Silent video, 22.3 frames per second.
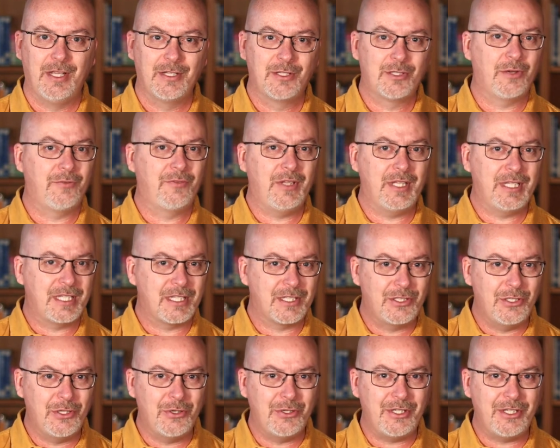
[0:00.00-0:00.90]
So if this is
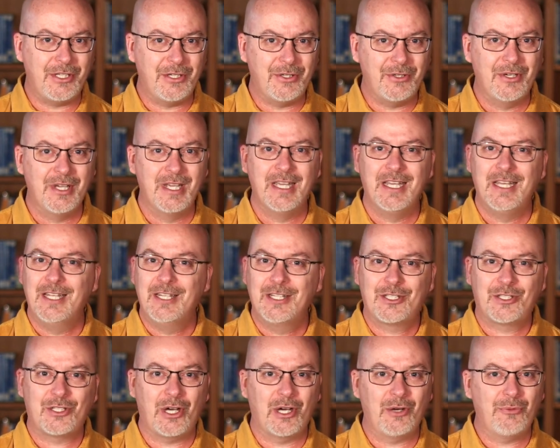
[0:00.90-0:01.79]
new to you,
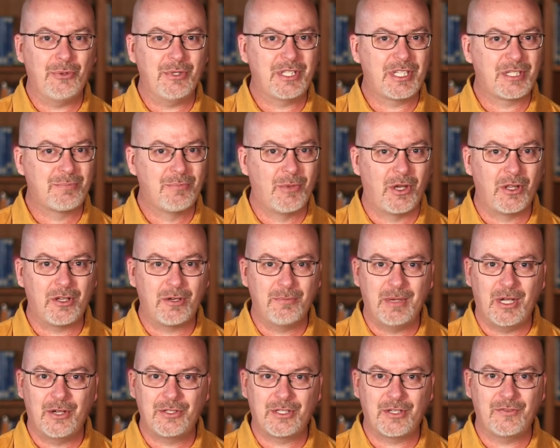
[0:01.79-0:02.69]
start with smaller
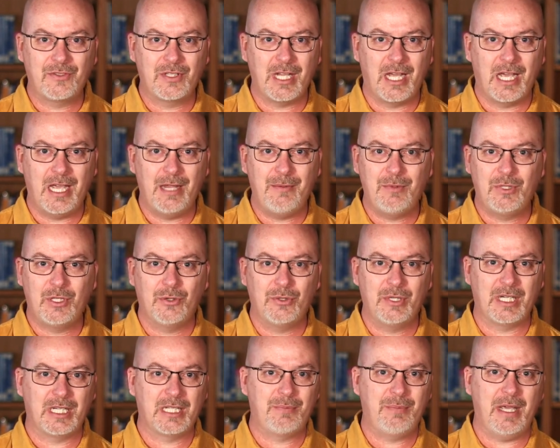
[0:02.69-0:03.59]
amounts of time.
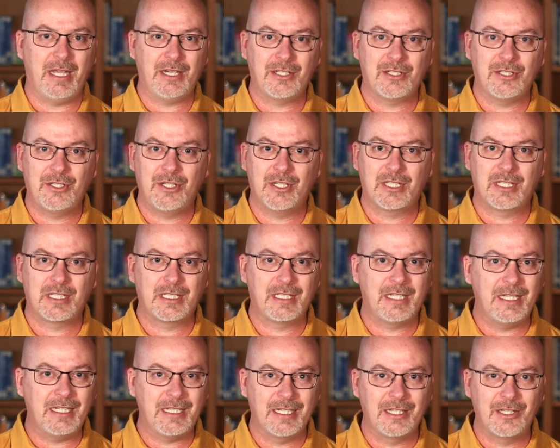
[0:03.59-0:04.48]
Don't expect to just
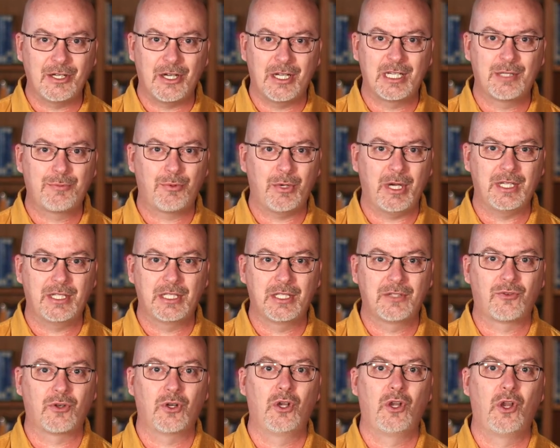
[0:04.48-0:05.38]
sit in God's
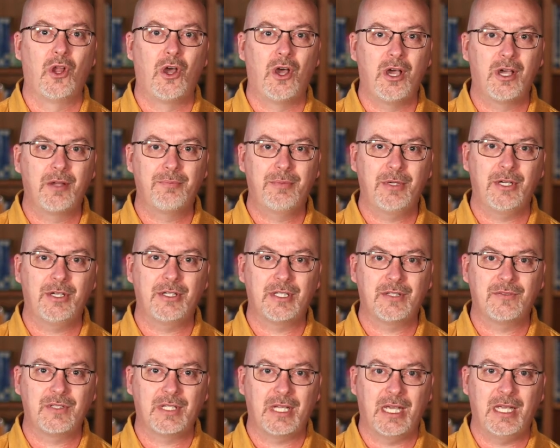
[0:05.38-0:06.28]
presence for long
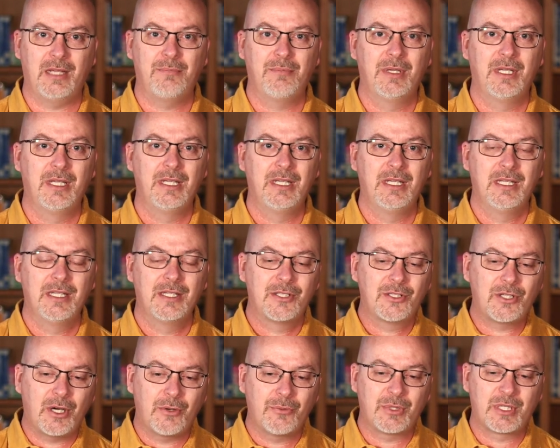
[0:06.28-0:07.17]
periods of time.
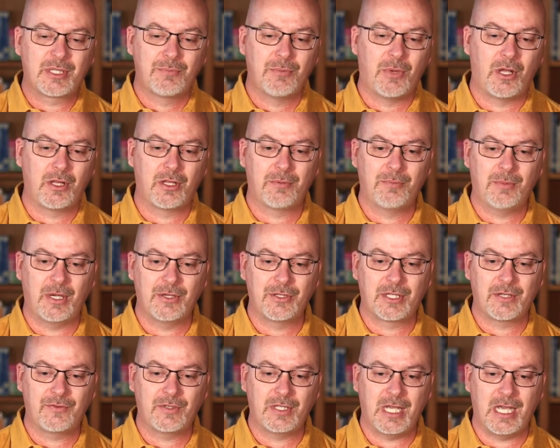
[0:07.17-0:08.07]
Start with smaller
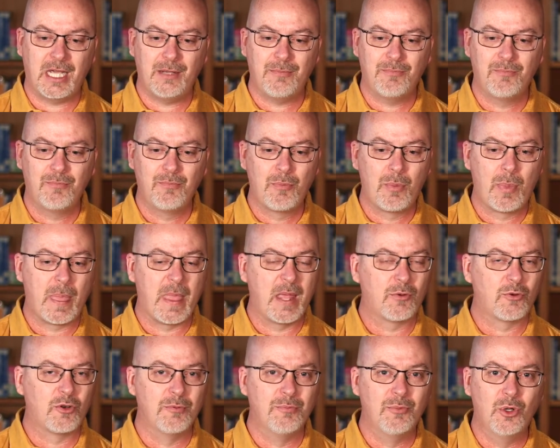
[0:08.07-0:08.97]
amounts of time.
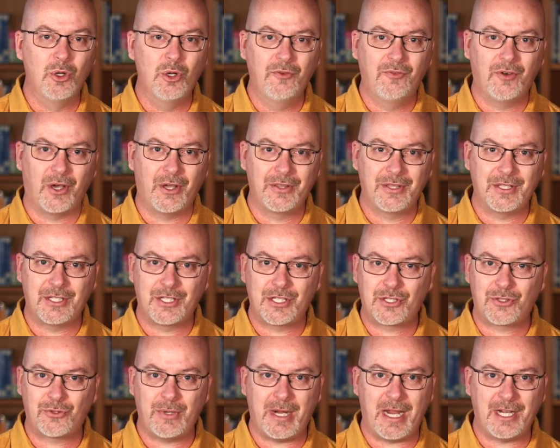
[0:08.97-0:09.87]
Remove all the
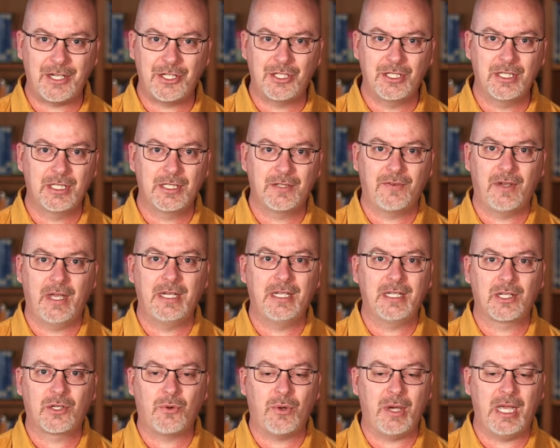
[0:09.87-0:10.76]
distractions,
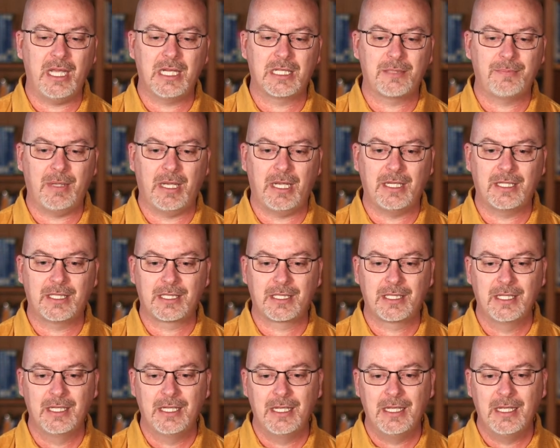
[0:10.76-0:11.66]
find a quiet
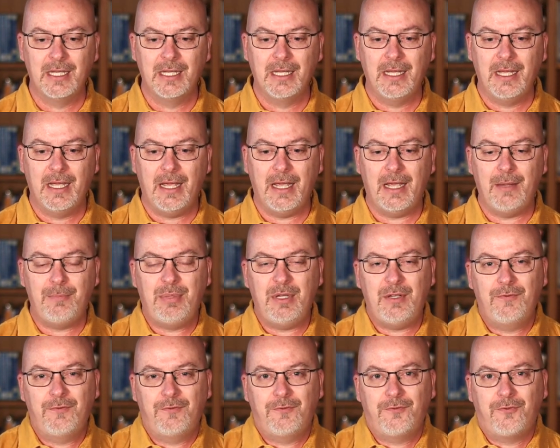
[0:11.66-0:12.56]
space.
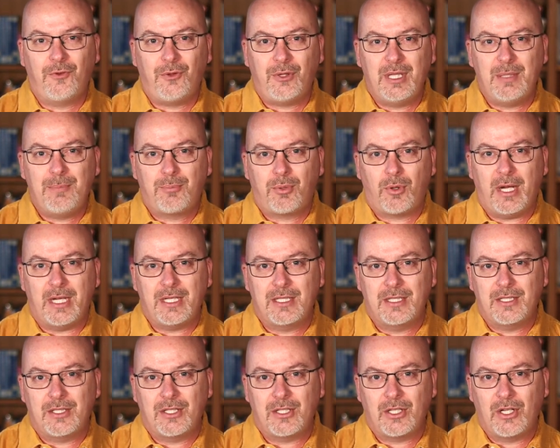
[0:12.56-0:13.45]
Be fully
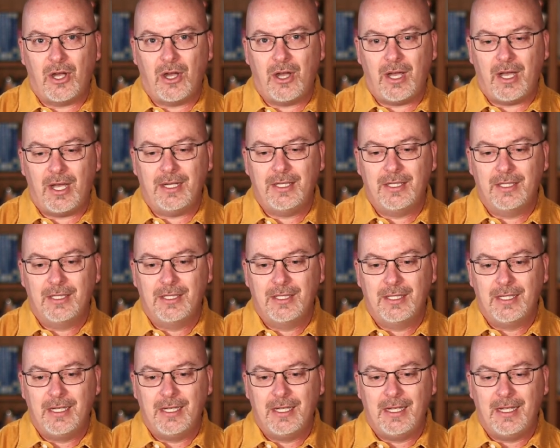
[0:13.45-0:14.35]
present to God
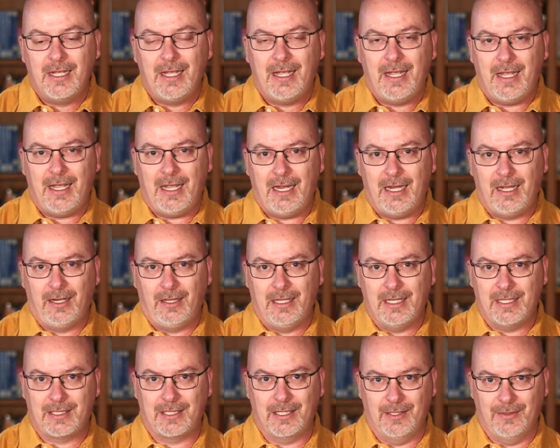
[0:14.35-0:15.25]
and
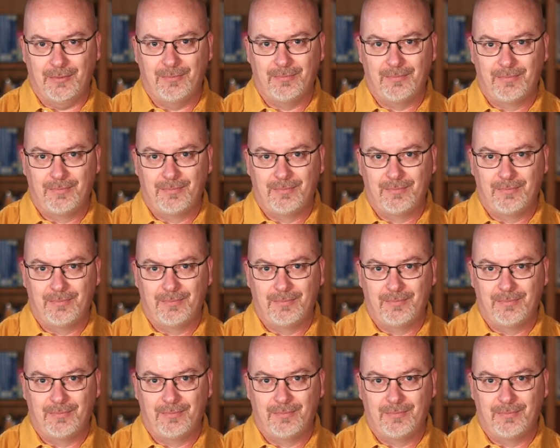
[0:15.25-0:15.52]
listen.